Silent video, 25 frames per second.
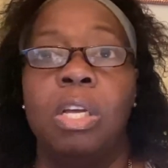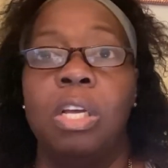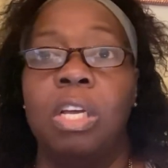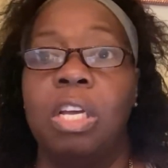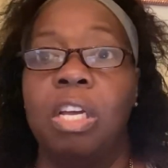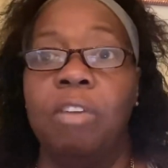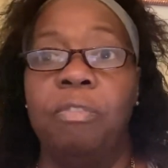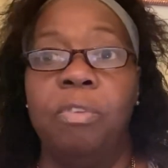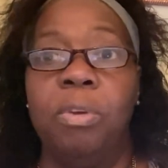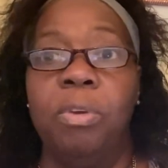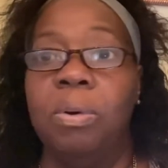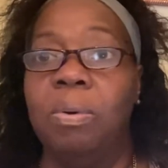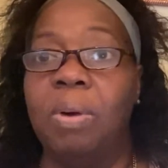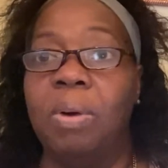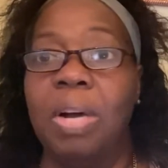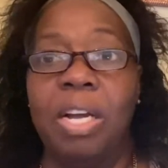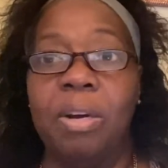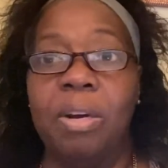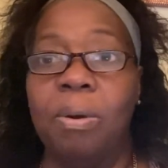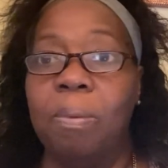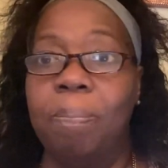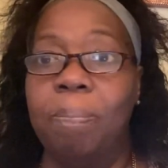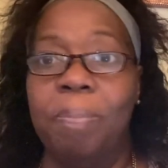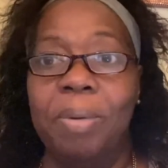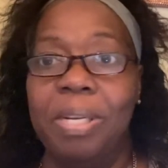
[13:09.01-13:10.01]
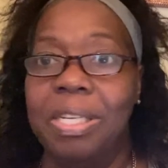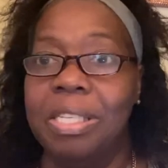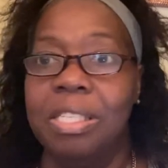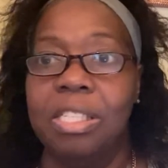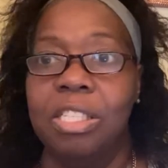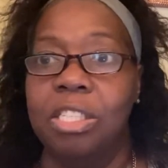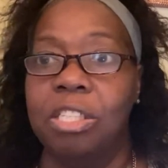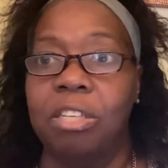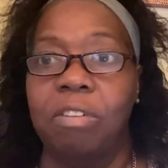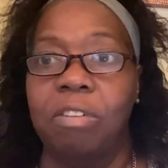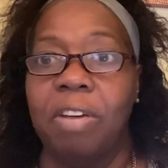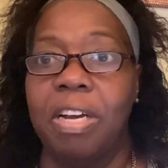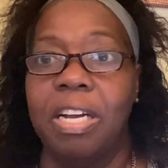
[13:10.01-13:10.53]
If you don't have no
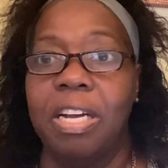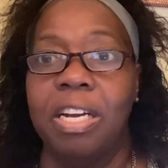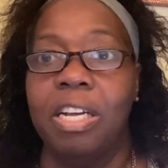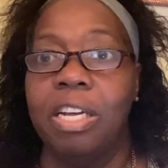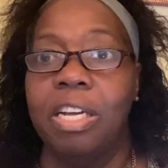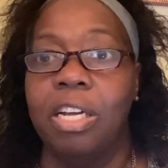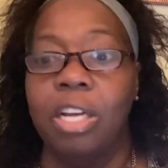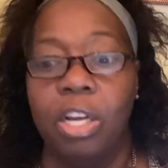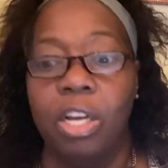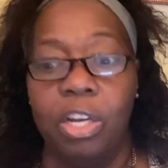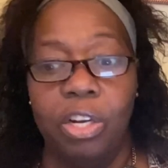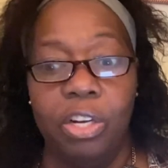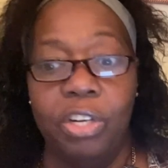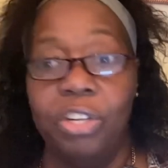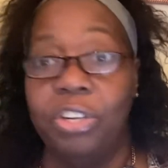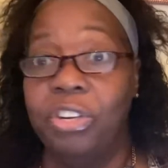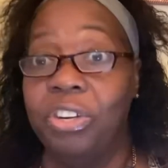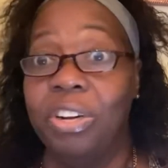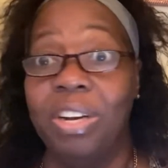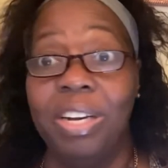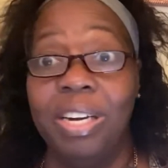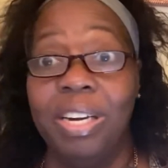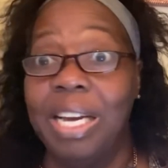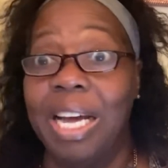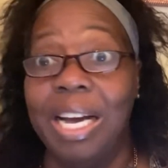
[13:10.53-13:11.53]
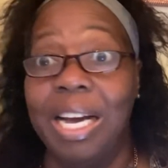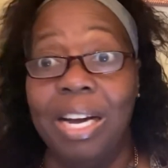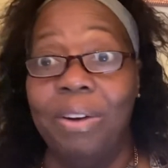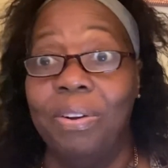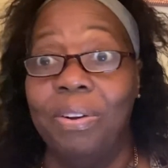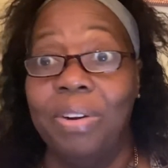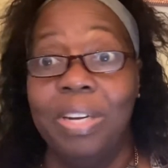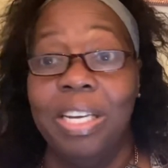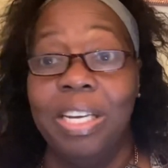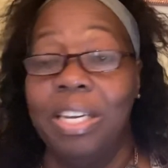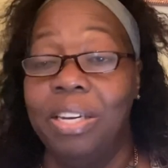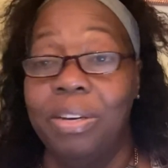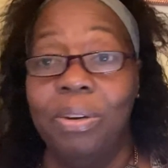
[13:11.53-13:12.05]
business credit, you're not
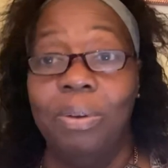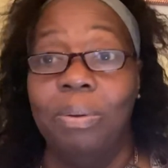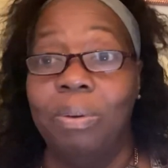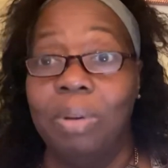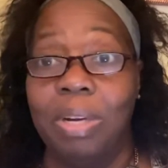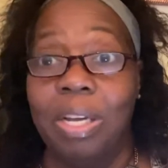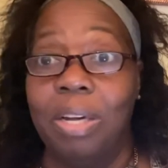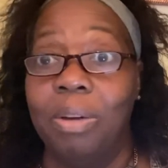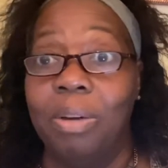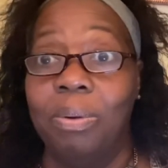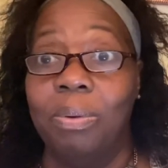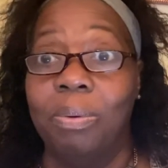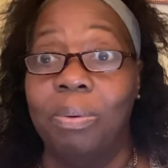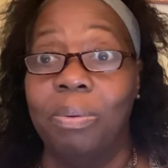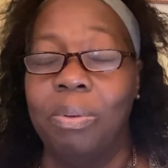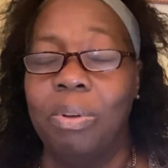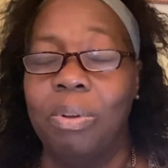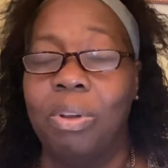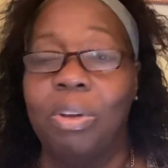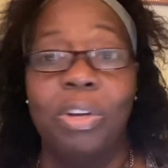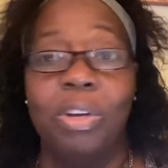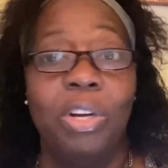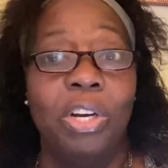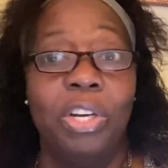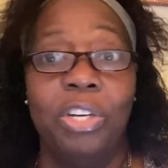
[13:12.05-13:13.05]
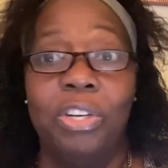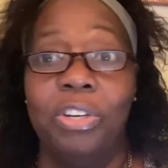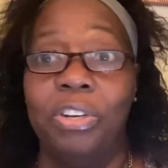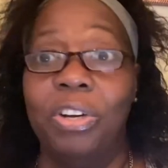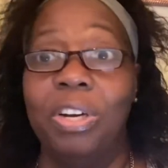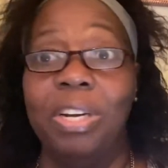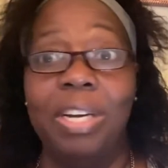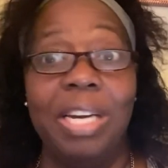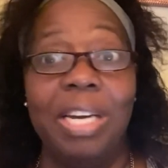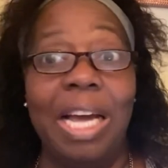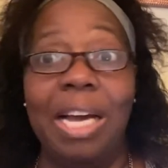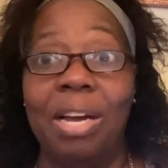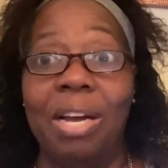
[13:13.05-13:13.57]
going to get no loan.
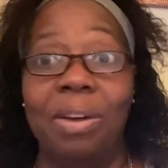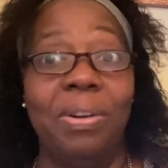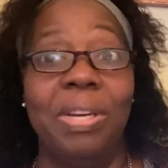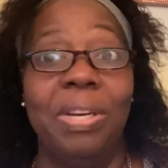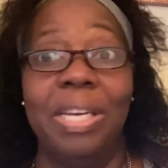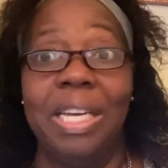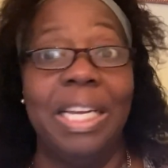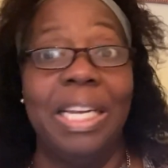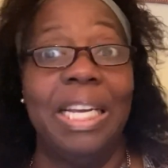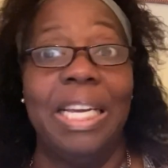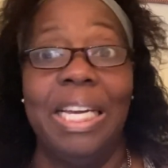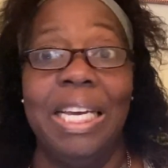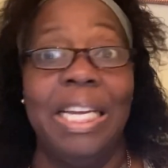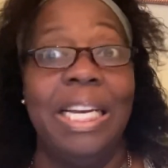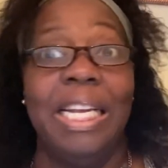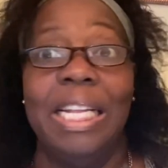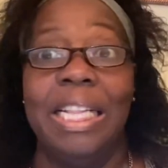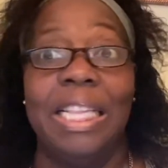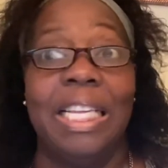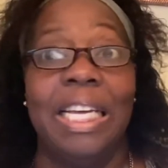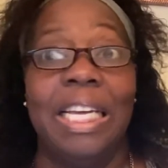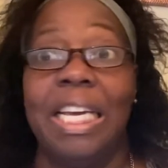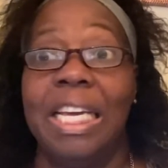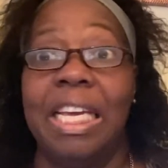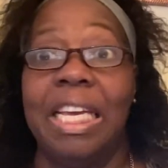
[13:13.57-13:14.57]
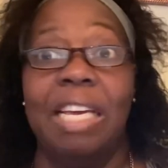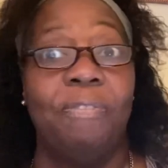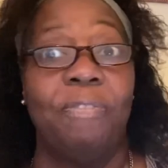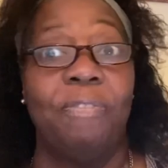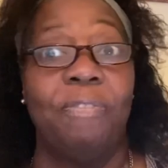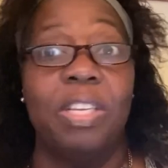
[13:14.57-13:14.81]
You're not going to get anything.